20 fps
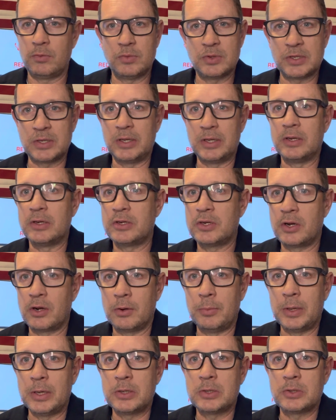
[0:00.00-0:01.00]
Send it to
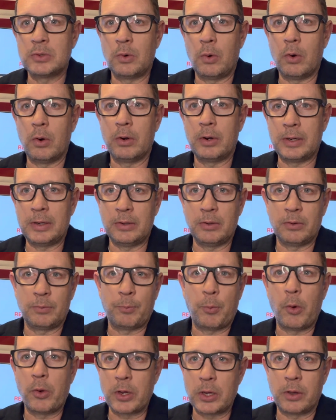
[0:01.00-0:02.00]
your mentor. He'll
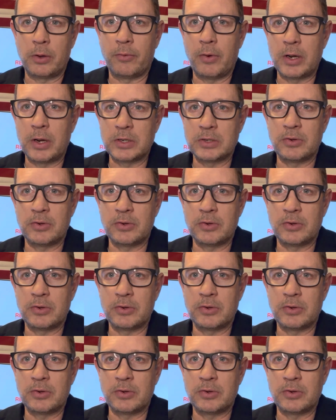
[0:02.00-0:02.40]
point you in the right